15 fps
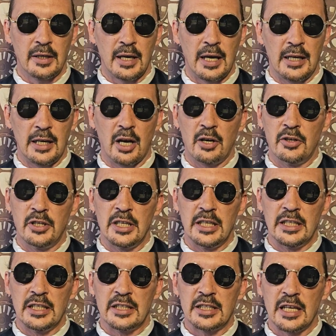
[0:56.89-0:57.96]
any
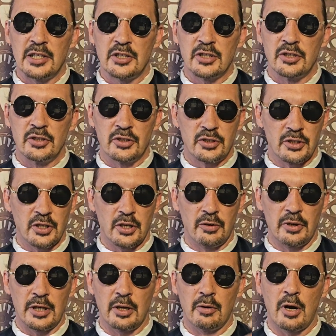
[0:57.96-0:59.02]
unneeded tensions that are
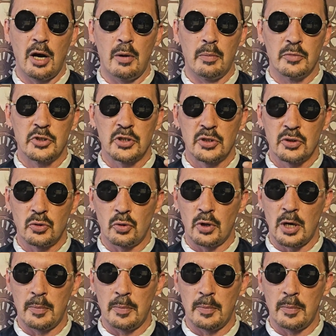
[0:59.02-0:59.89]
in our arms or our